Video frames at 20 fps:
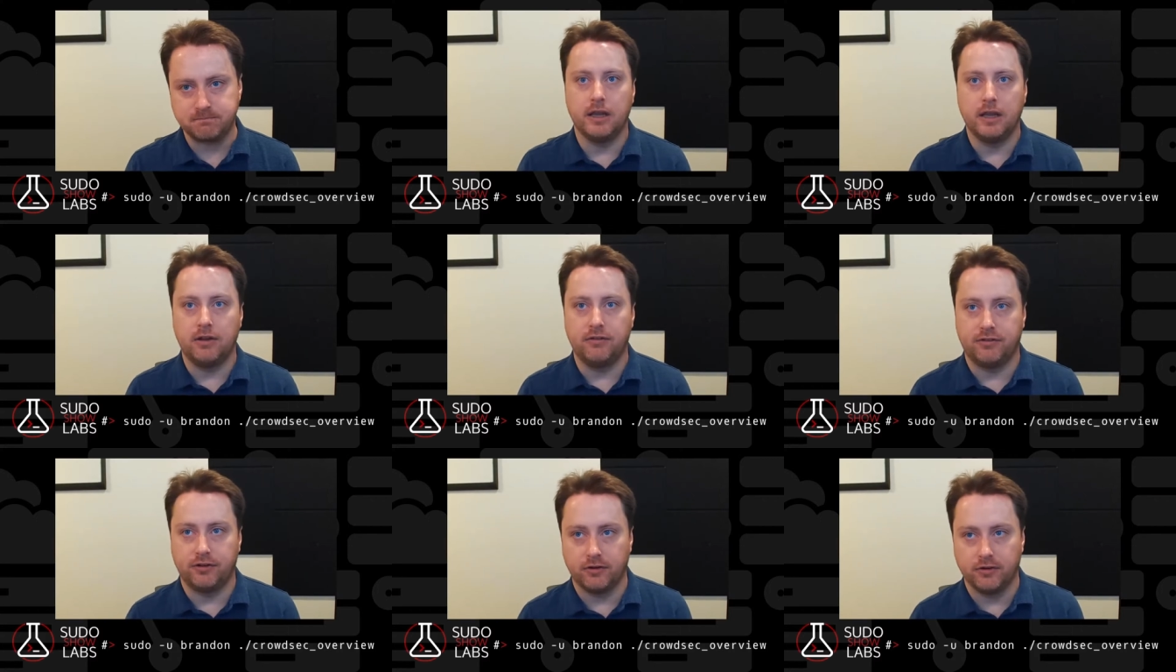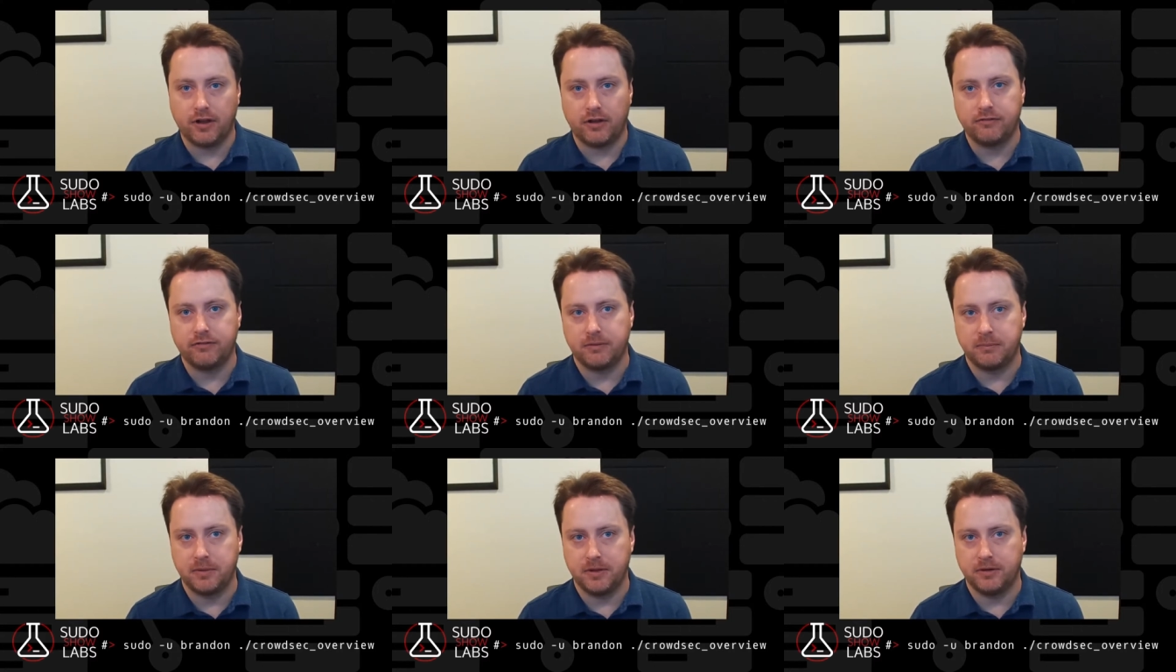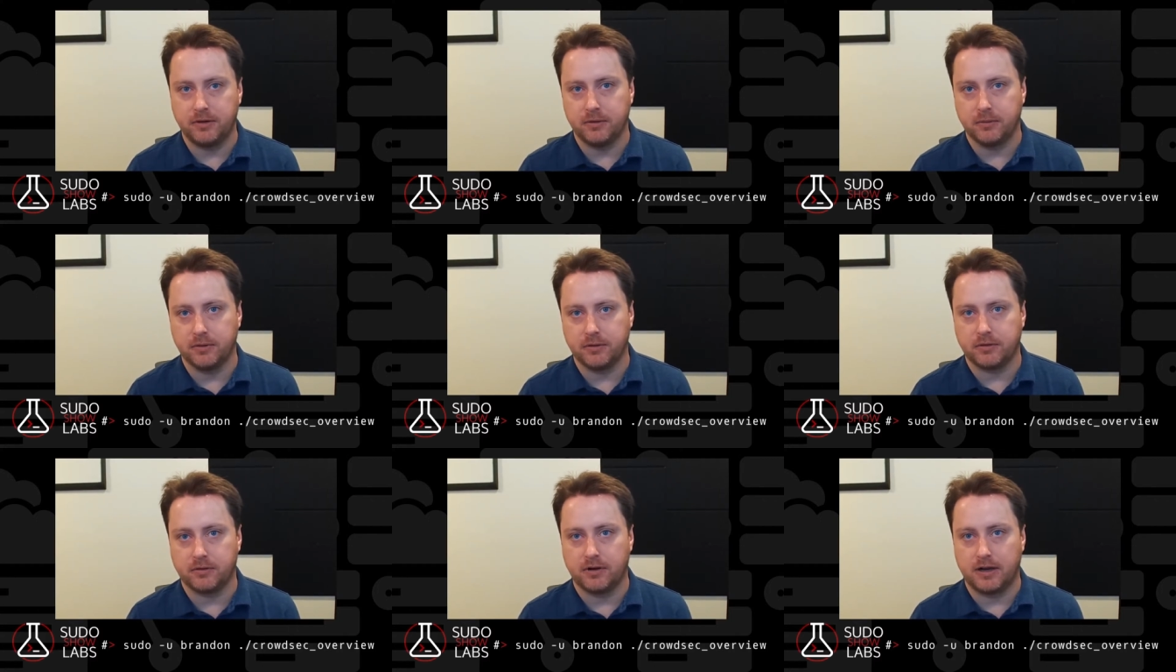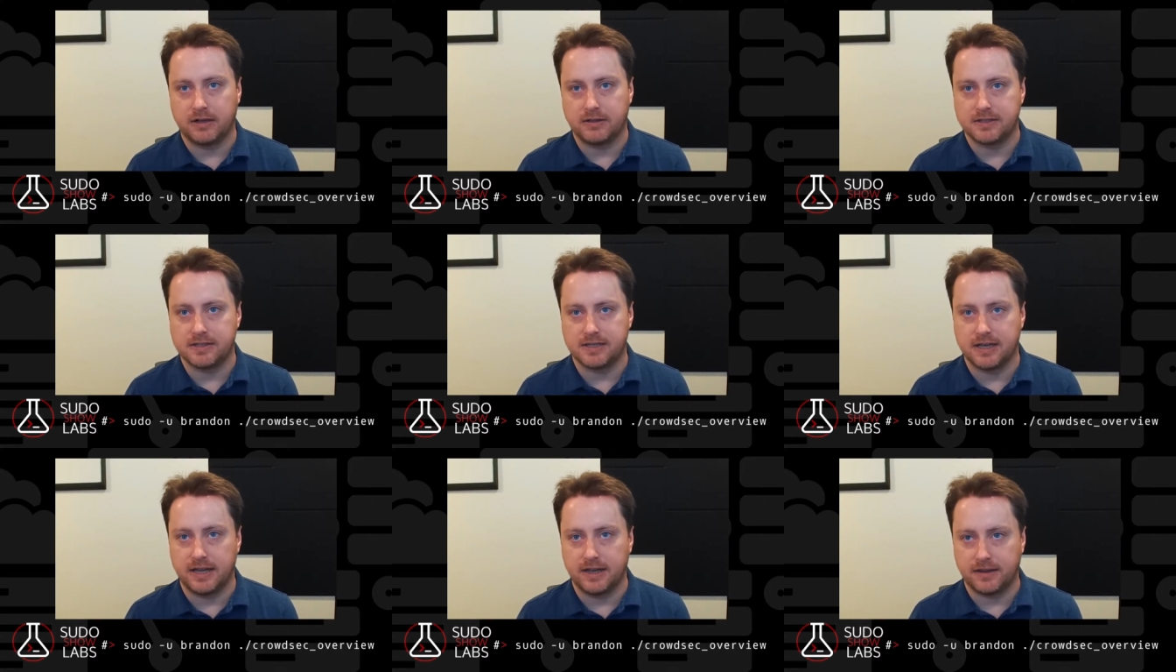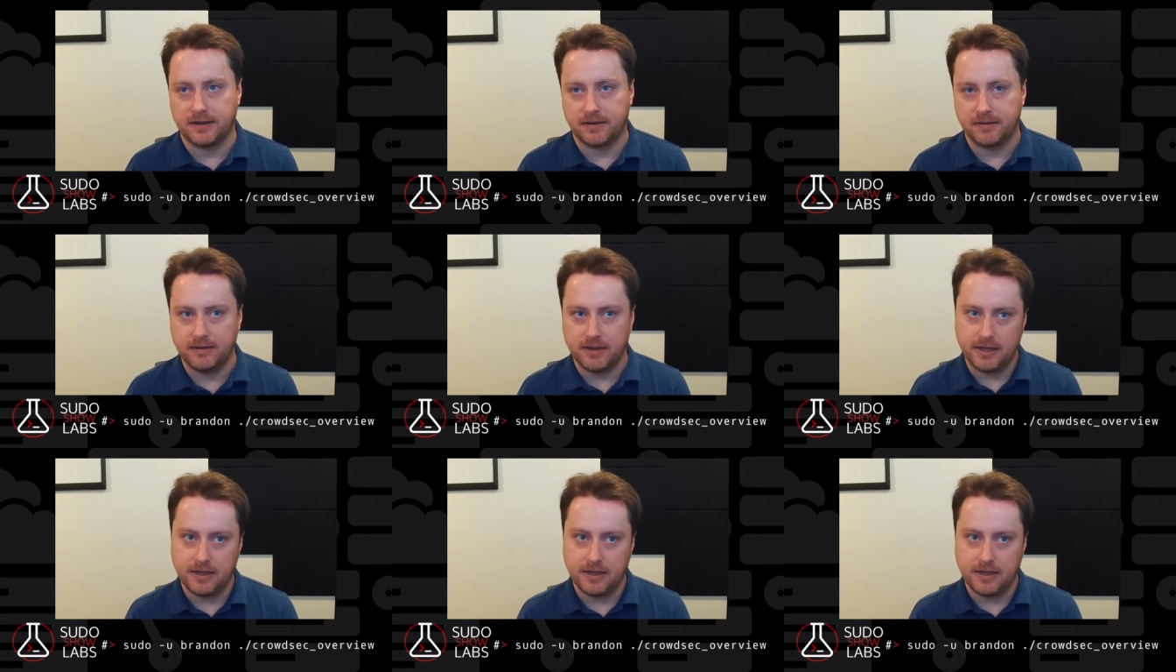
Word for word: If you're not familiar with CrowdSec,